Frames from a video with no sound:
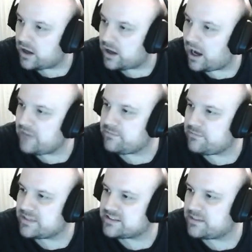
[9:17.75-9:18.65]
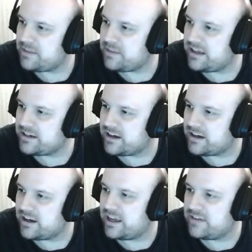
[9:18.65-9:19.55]
I've mixed up n and I,
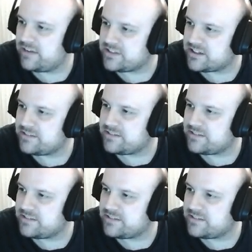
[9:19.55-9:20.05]
haven't I?